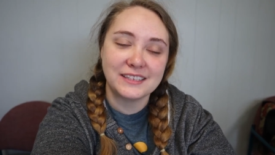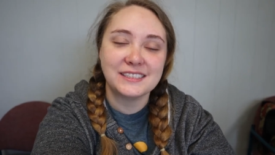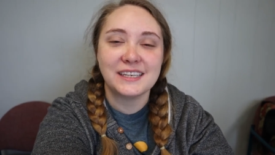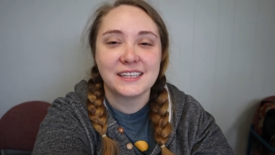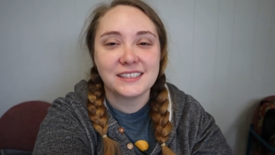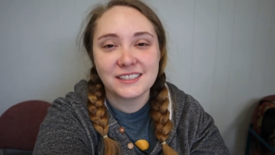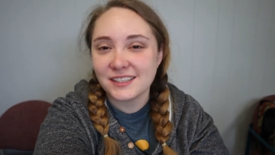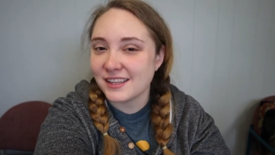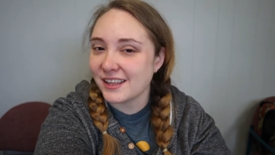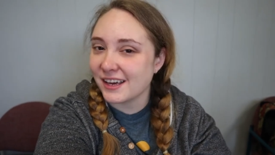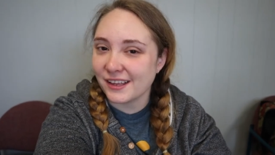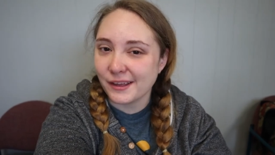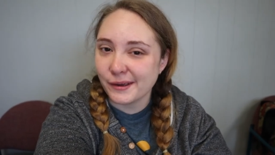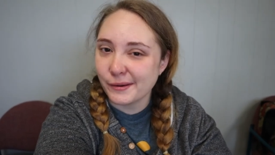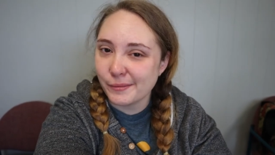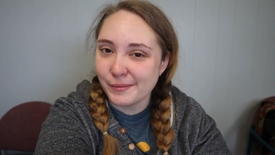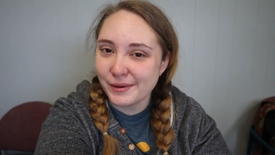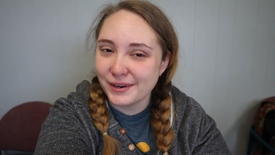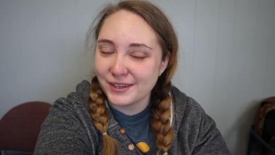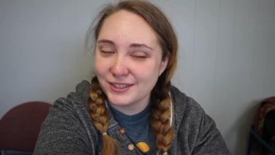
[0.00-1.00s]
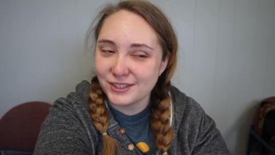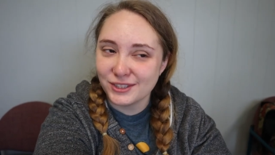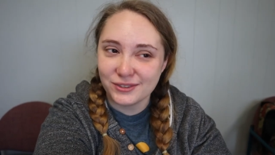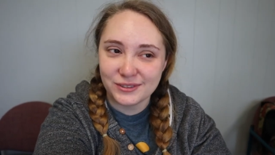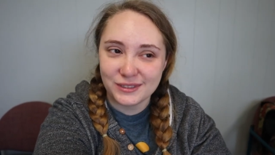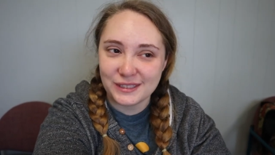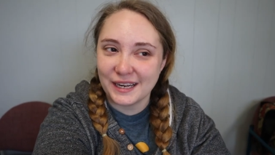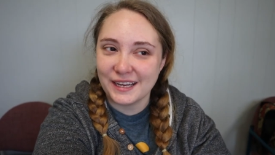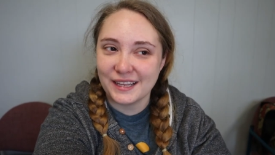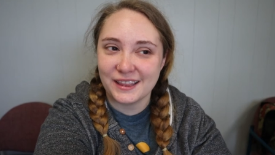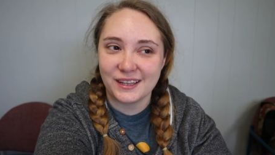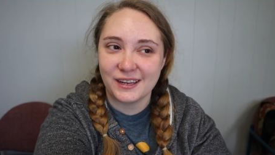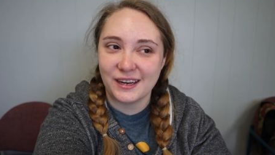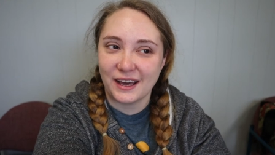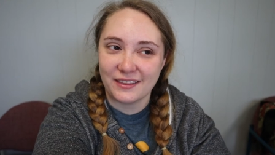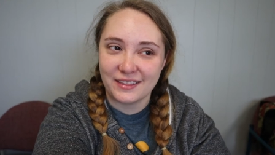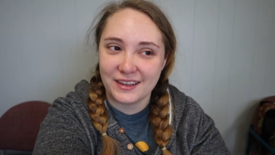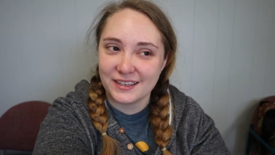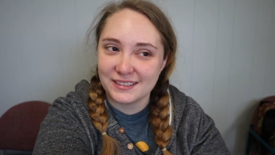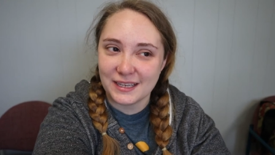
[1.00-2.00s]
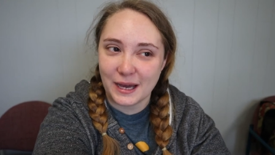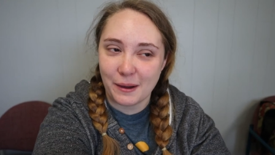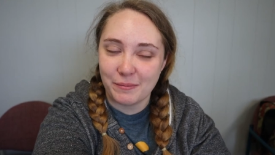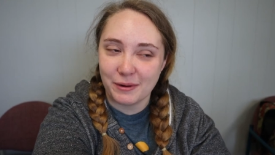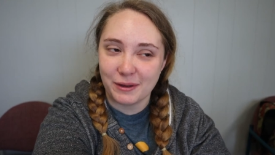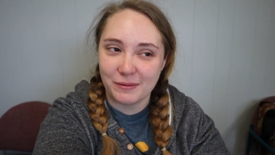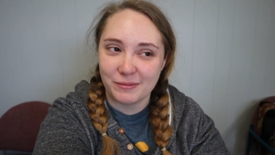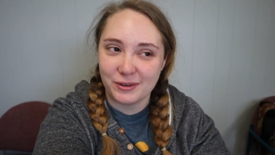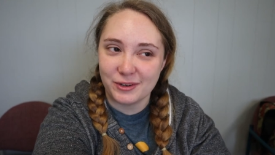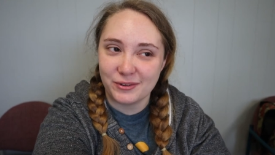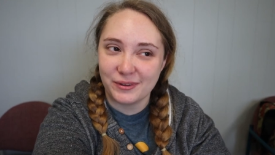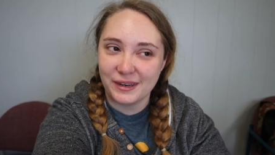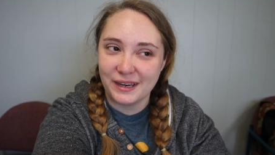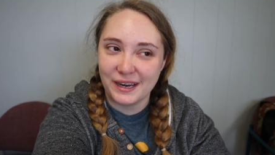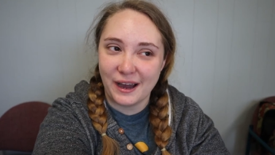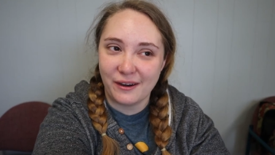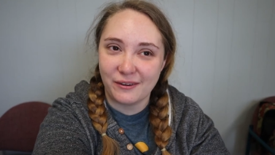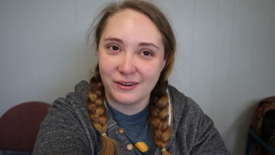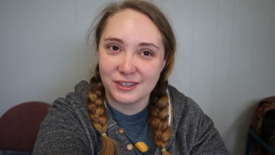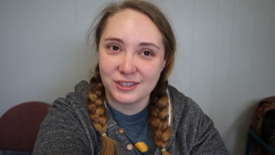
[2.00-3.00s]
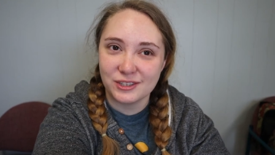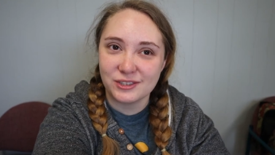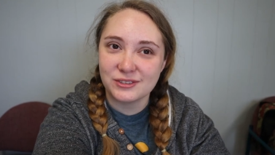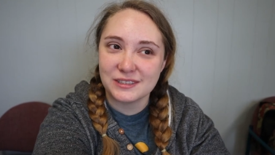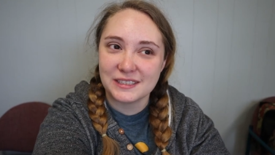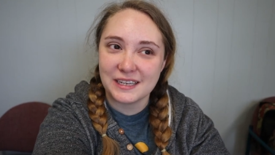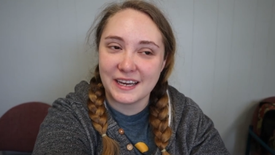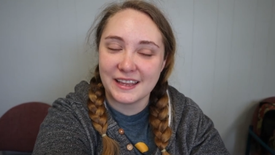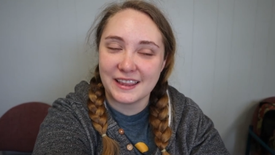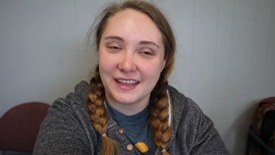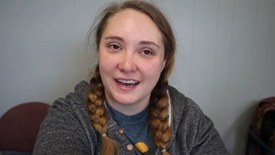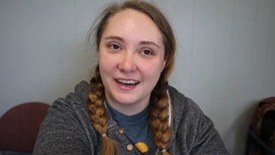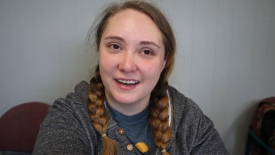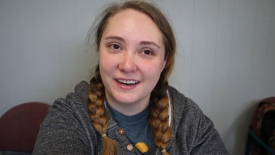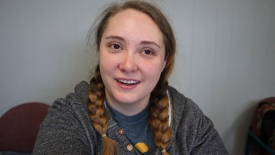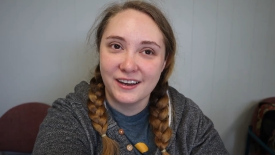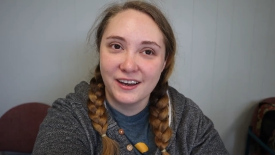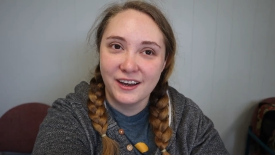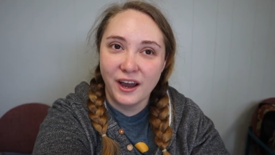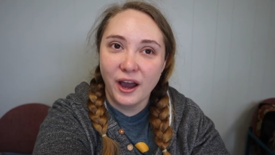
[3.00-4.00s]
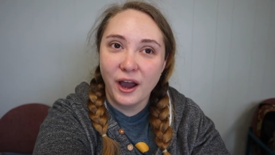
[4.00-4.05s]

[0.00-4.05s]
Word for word: See, that's the thing, like, when on Tuesday and nothing's happening between now and Tuesday that